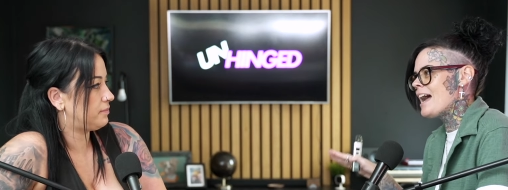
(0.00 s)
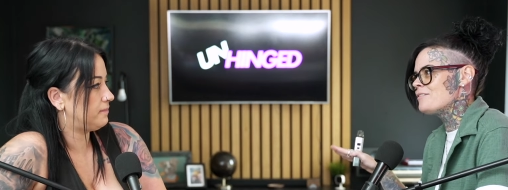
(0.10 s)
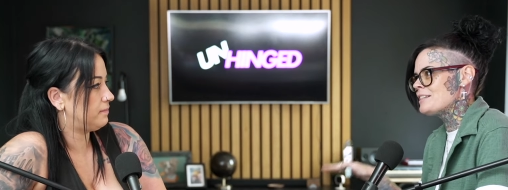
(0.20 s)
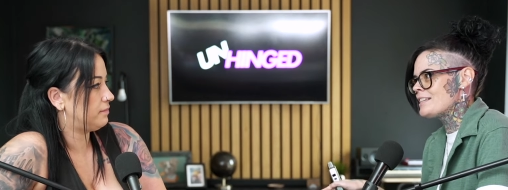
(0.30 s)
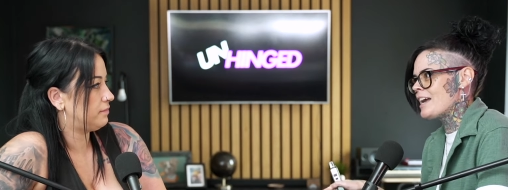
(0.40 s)

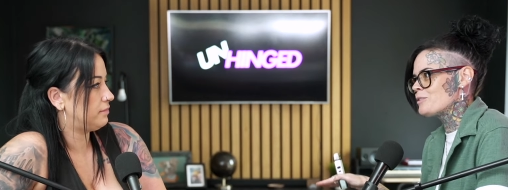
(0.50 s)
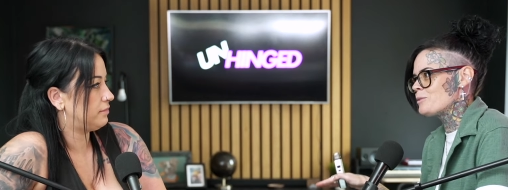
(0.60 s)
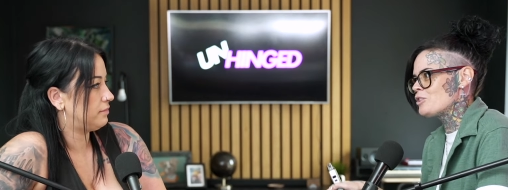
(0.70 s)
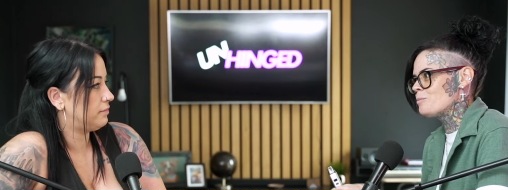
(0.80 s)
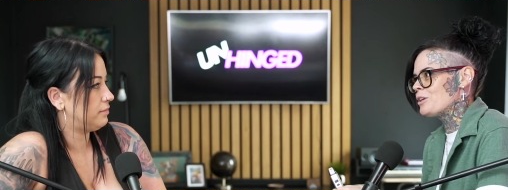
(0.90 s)
Speaker 1: having sex
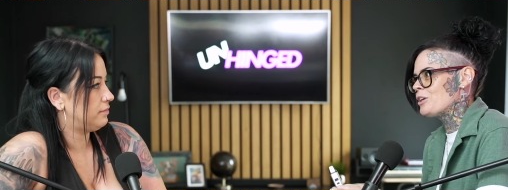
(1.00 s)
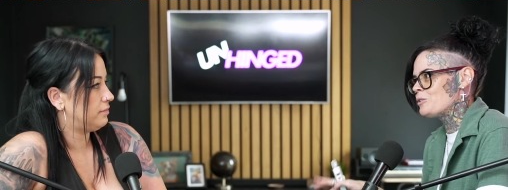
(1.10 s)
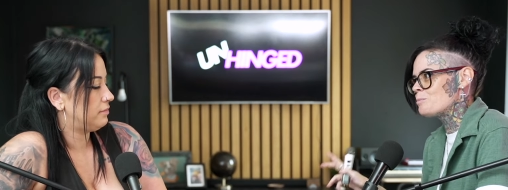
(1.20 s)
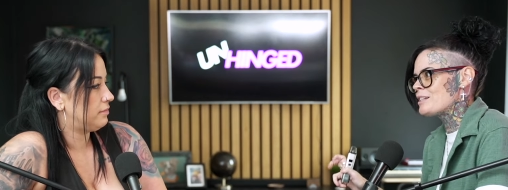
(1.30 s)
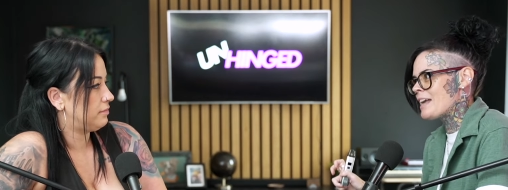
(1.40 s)
with someone
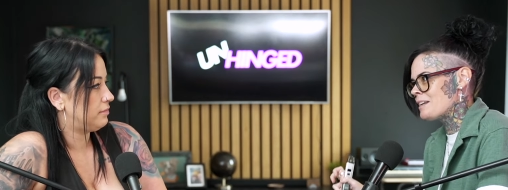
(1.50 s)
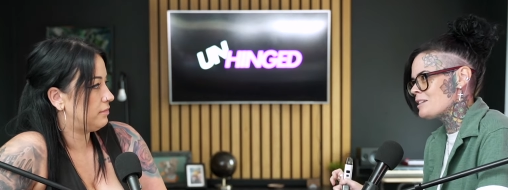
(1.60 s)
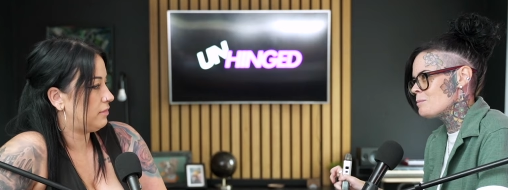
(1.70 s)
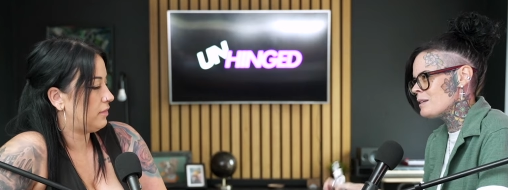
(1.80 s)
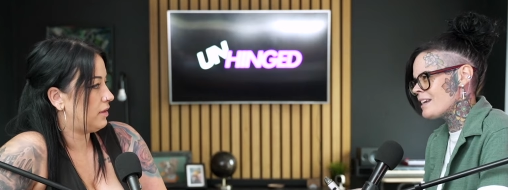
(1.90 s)
who's
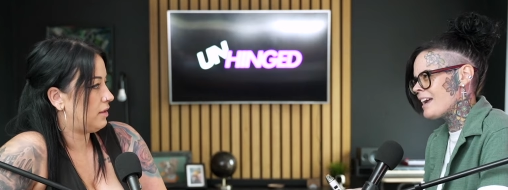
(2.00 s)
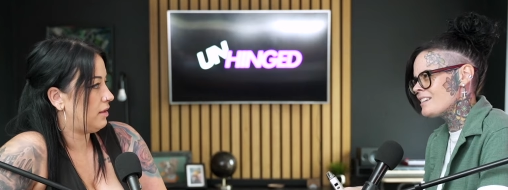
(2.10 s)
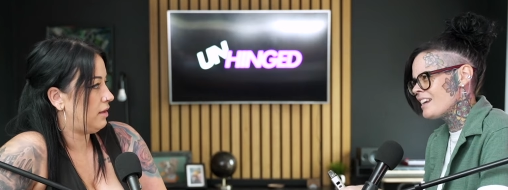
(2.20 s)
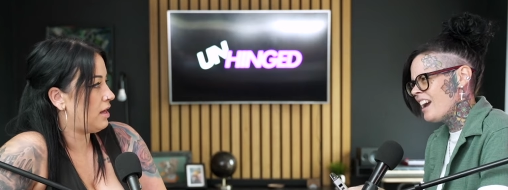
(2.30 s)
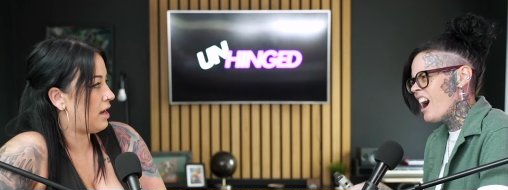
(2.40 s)
pretending
Speaker 2: to be
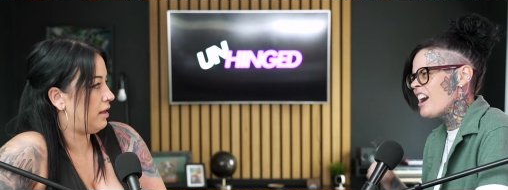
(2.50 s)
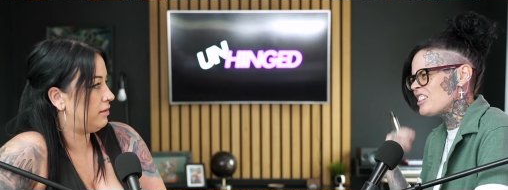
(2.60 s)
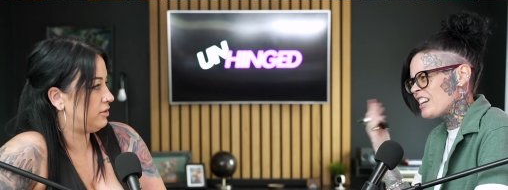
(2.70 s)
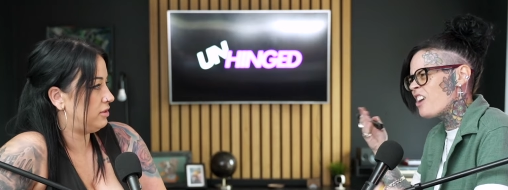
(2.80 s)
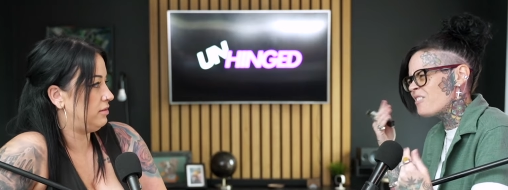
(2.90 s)
dead,
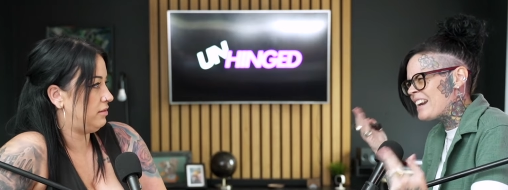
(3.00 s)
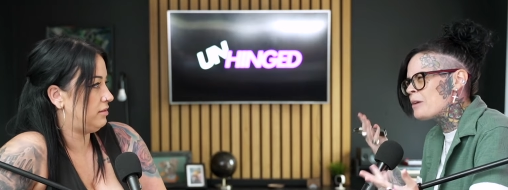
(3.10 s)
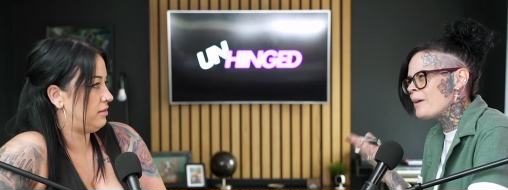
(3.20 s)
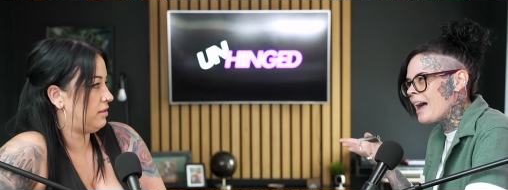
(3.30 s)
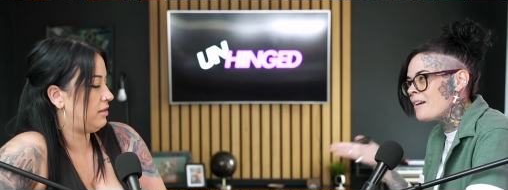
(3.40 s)
yeah. do you not
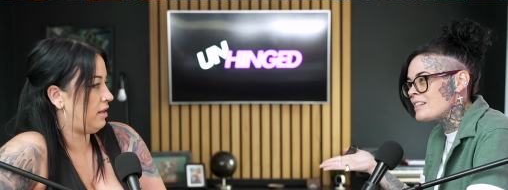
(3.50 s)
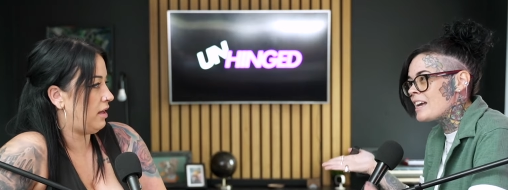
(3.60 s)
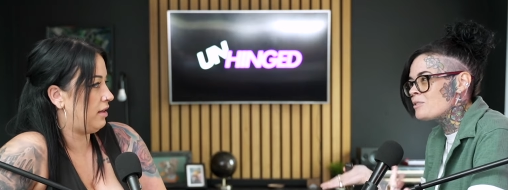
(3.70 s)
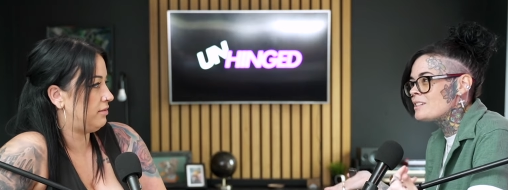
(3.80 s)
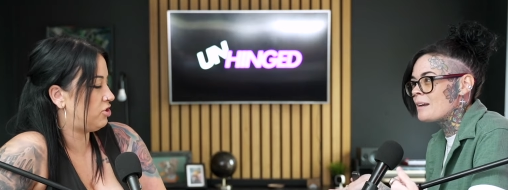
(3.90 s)
really want to have
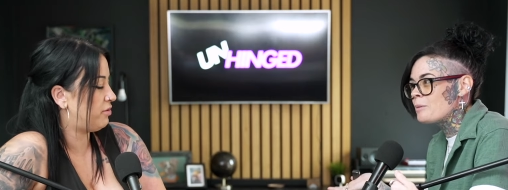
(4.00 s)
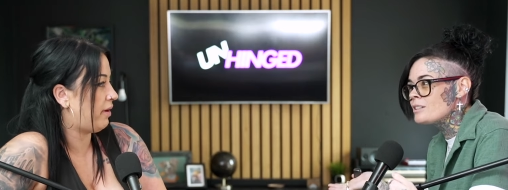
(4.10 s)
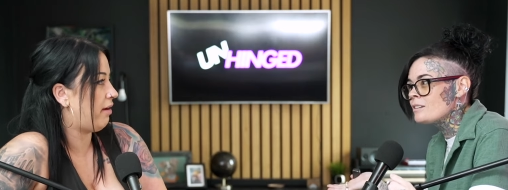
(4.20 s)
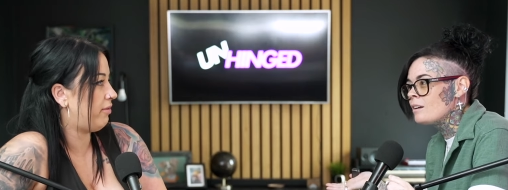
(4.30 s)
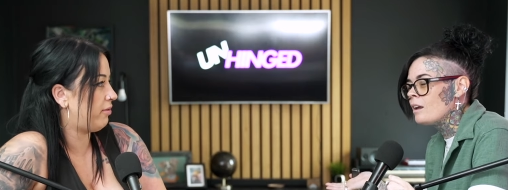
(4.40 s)
sex yeah. with a dead
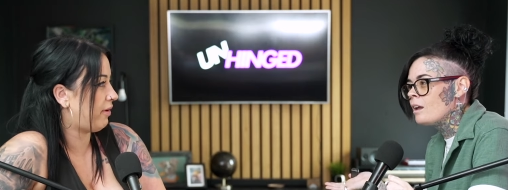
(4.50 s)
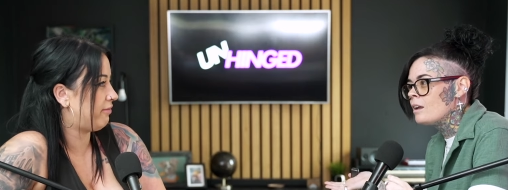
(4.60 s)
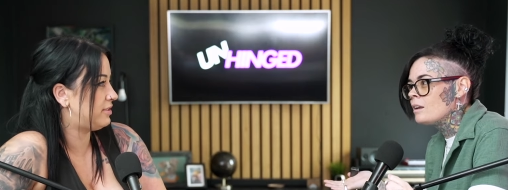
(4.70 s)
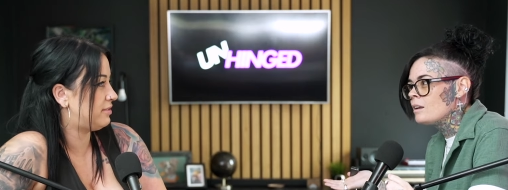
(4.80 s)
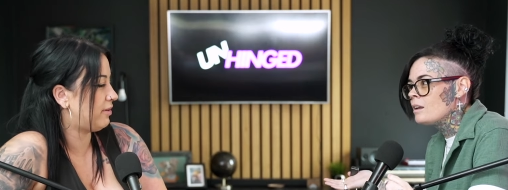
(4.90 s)
remember person? Remember
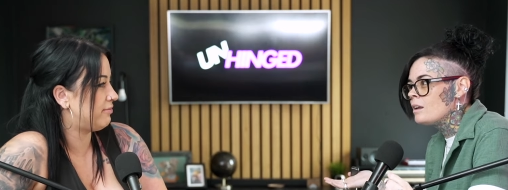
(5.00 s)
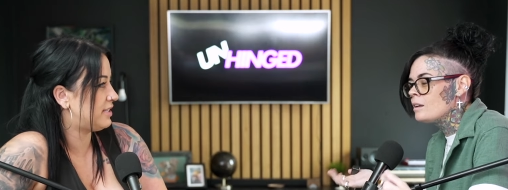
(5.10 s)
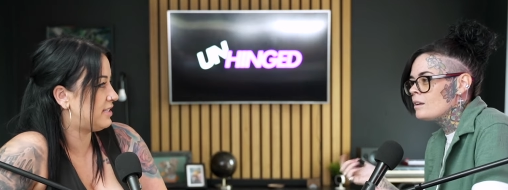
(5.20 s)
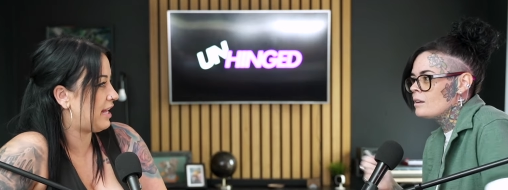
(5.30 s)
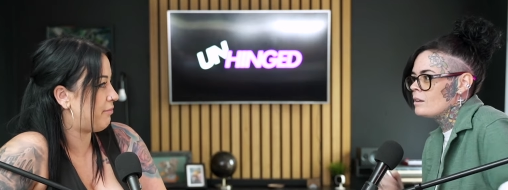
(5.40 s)
what was what
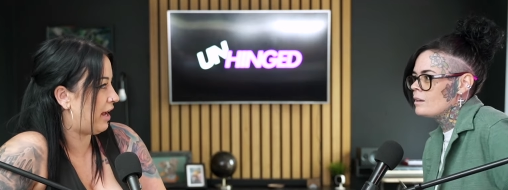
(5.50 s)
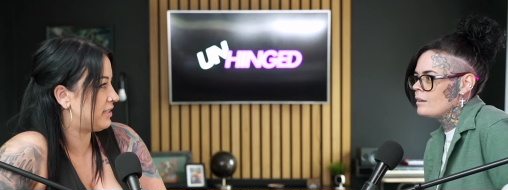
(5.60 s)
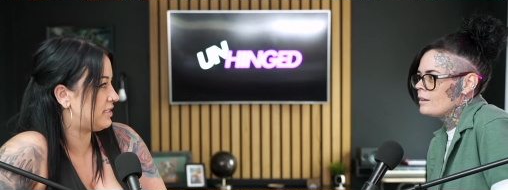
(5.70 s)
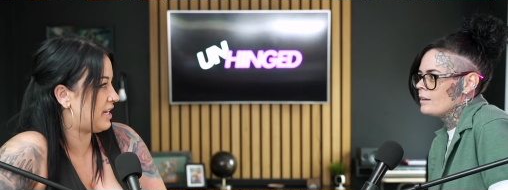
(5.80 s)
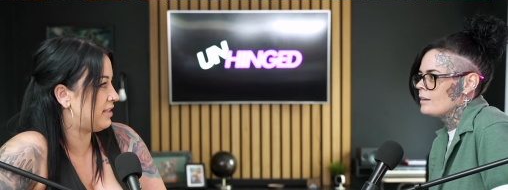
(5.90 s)
was his name?
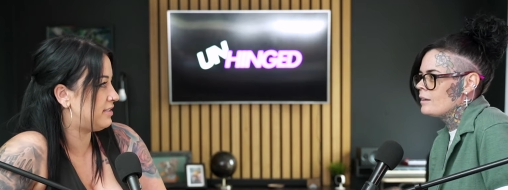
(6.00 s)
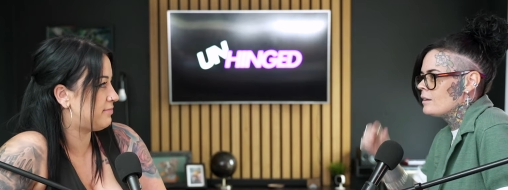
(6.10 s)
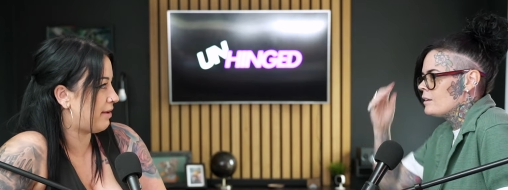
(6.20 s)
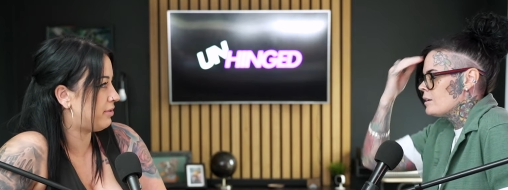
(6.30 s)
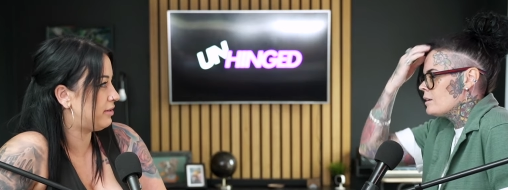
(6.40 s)
Rat's
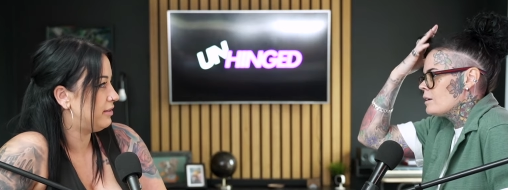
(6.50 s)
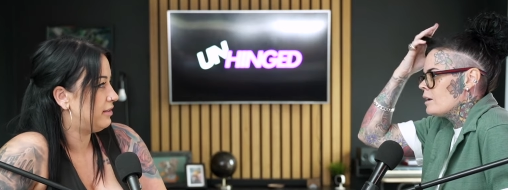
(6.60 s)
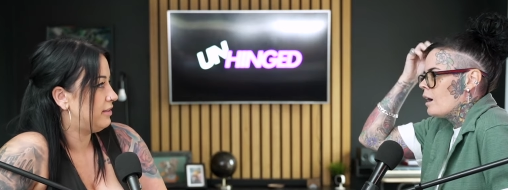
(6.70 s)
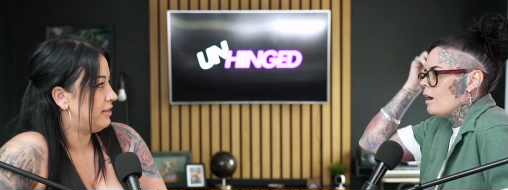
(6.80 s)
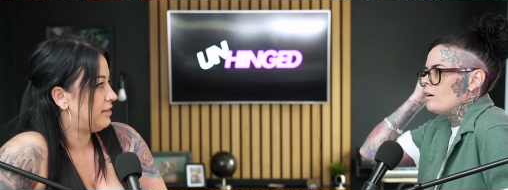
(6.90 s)
Tails. Remember?
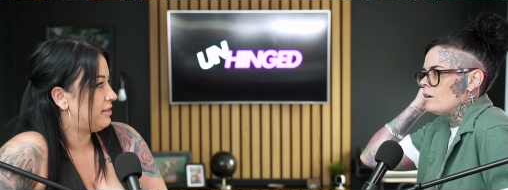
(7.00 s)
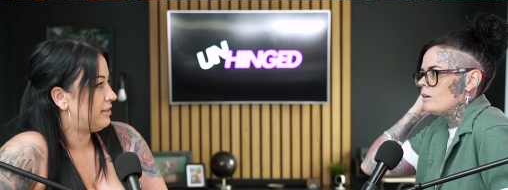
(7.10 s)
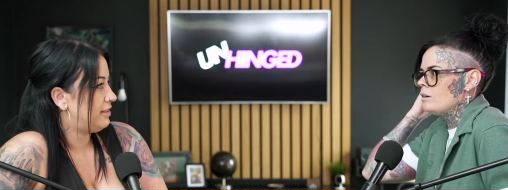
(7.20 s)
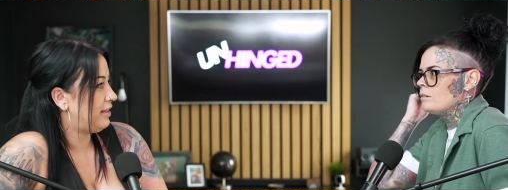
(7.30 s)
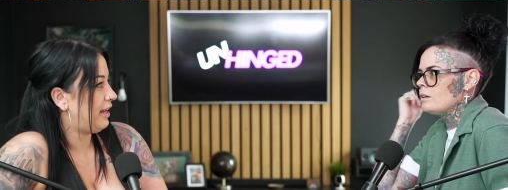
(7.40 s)
Oh,